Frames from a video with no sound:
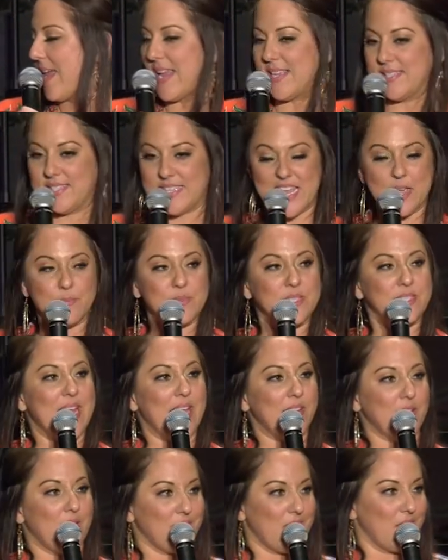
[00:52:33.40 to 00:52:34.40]
and I see him
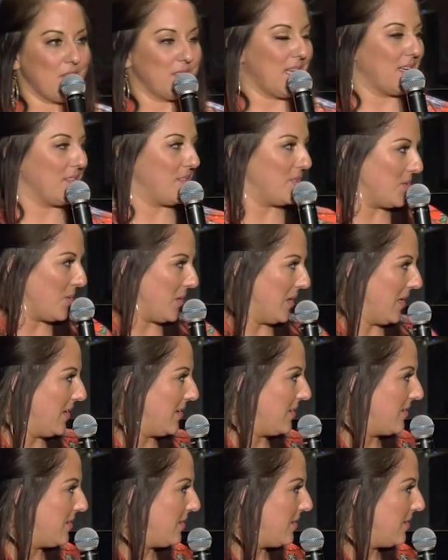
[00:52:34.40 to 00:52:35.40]
standing on the other side of the
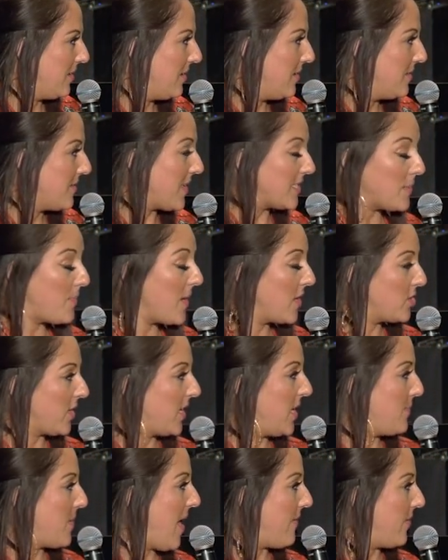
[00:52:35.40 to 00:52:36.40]
door. That's the picture I
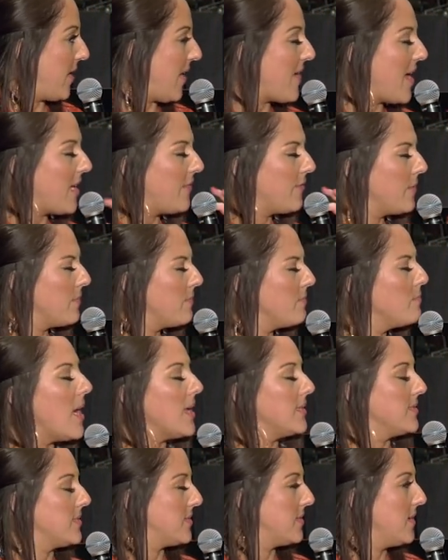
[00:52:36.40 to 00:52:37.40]
keep having. I've had it for
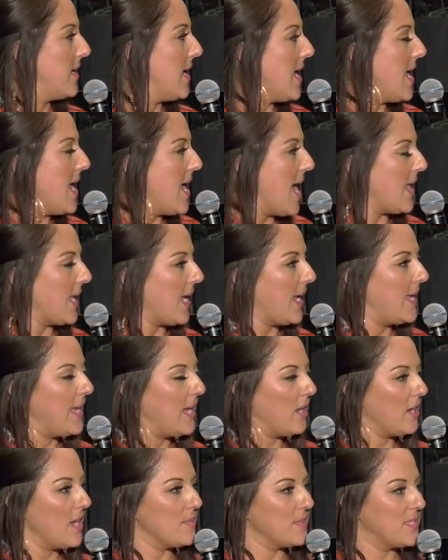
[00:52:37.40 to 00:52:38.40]
months. And I
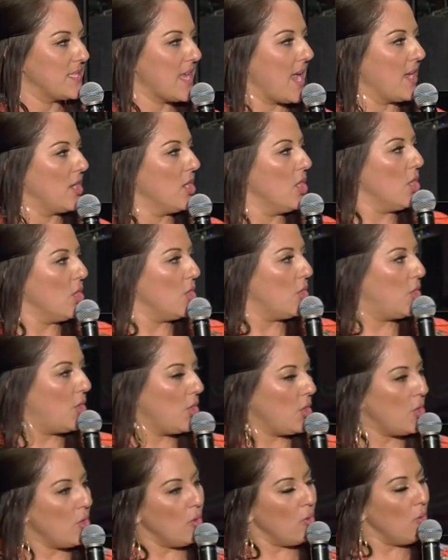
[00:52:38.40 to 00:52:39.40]
hear him saying,
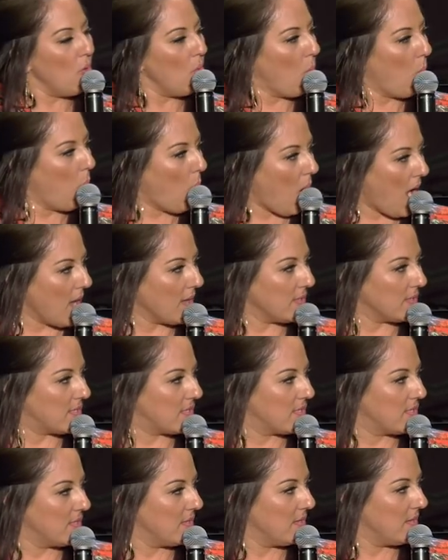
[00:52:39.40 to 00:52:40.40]
Who
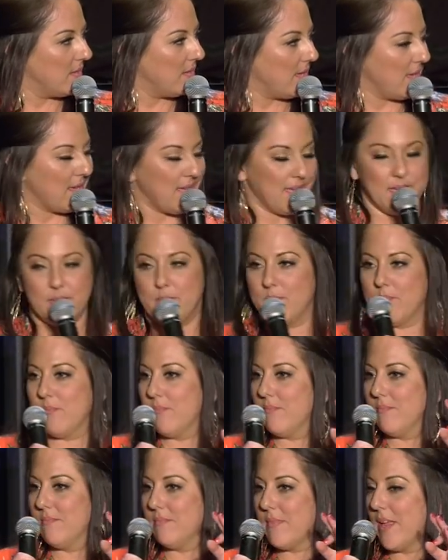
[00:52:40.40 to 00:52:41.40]
wants it?
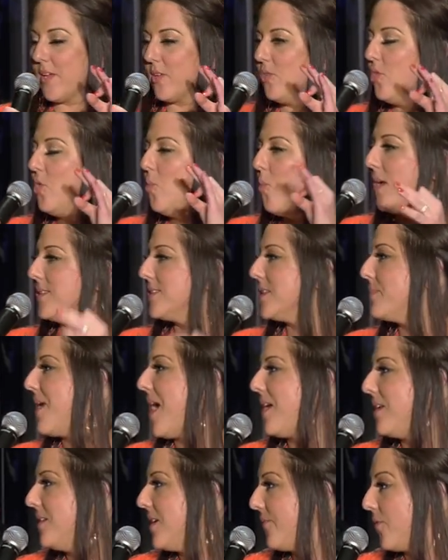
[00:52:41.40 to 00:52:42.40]
Like, who wants it
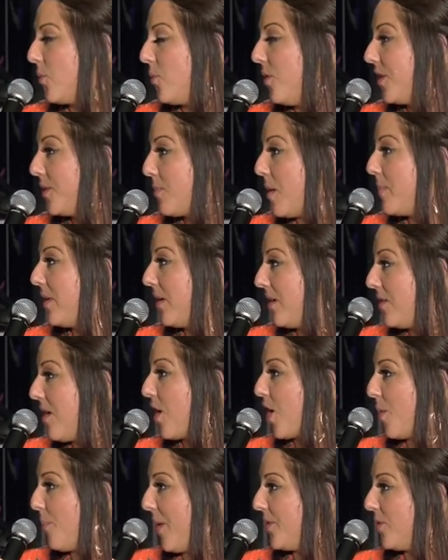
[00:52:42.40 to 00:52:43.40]
bad enough they're willing to come up here and
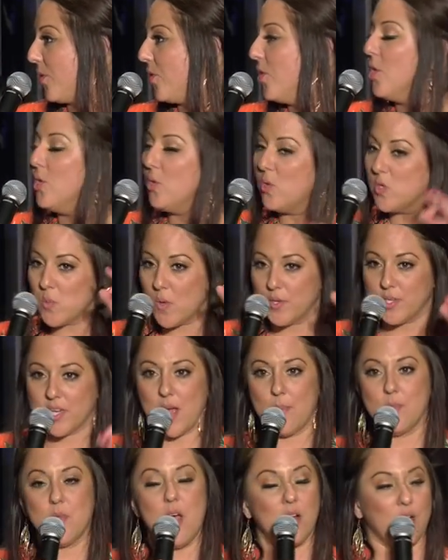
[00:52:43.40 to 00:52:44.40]
knock on my door? Who's willing to
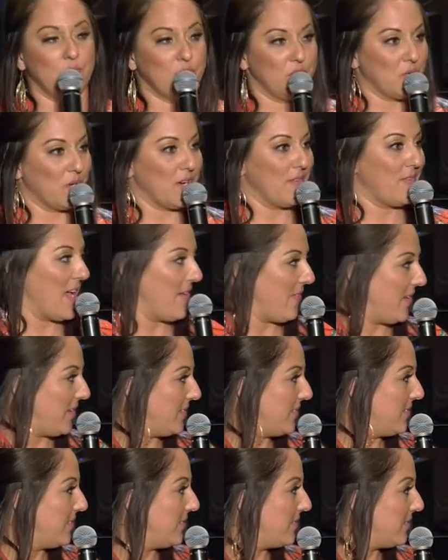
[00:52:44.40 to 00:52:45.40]
come knock on the door of
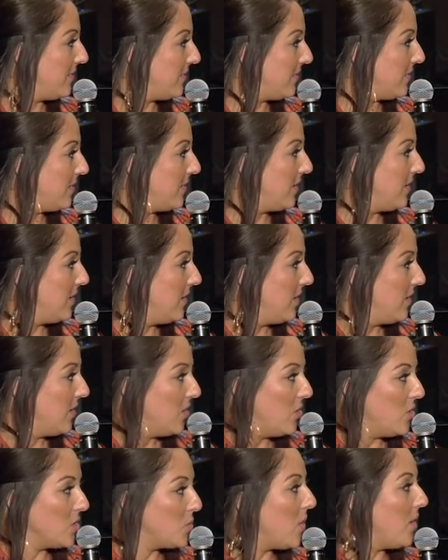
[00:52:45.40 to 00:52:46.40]
heaven?
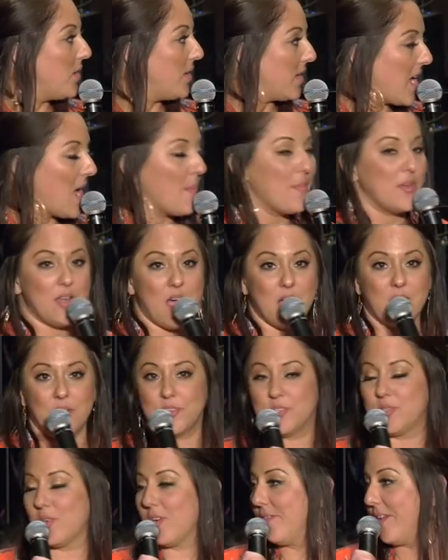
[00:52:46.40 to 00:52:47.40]
Who's willing to come and knock
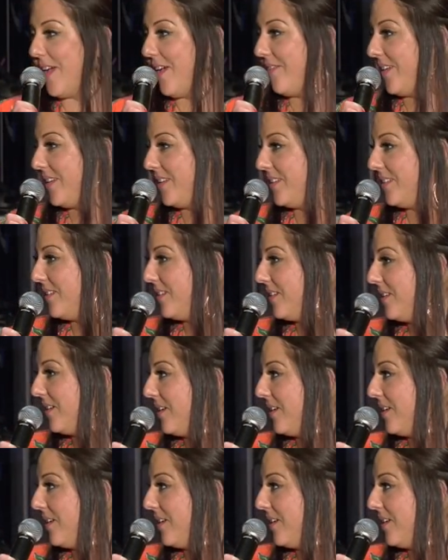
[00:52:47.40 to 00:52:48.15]
on the door of heaven?